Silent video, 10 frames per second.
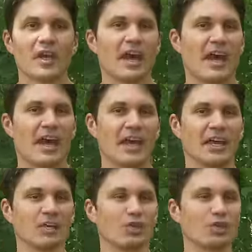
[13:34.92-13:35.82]

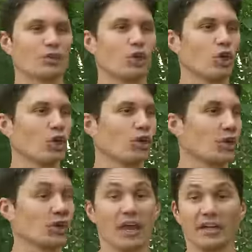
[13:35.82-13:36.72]
and you could
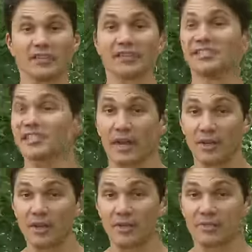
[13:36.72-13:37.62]
elect to
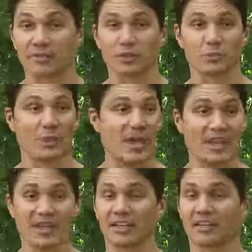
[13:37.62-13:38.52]
sell it if there's a
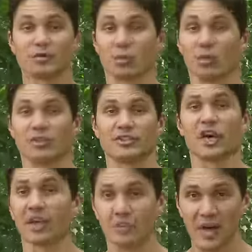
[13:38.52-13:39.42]
panic and it's worth a
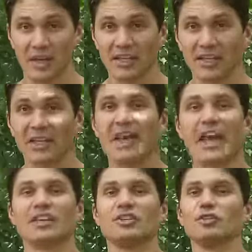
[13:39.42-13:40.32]
ton of money.
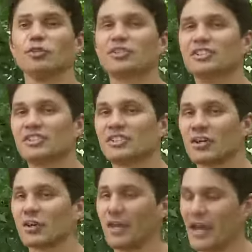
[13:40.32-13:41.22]
And you would
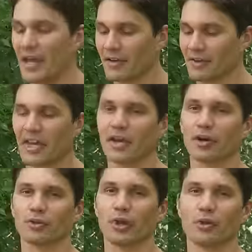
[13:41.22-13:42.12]
still have an
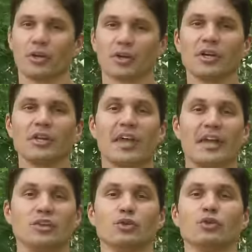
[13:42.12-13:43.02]
AR lower
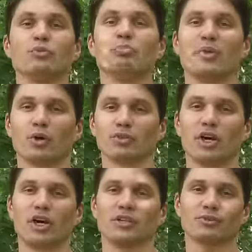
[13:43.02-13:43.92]
that you could build
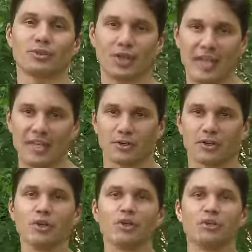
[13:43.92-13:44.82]
on
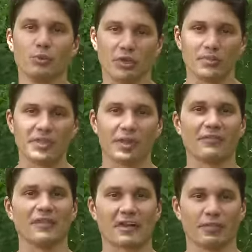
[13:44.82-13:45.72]
later. You wouldn't be
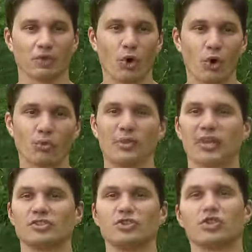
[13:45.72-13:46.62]
left out in the cold
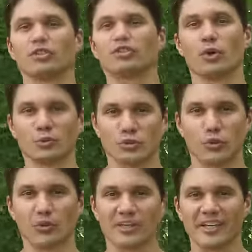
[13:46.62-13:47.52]
because you just sold
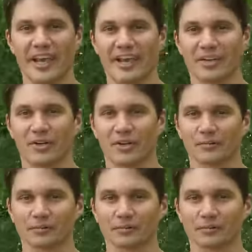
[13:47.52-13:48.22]
your only AR.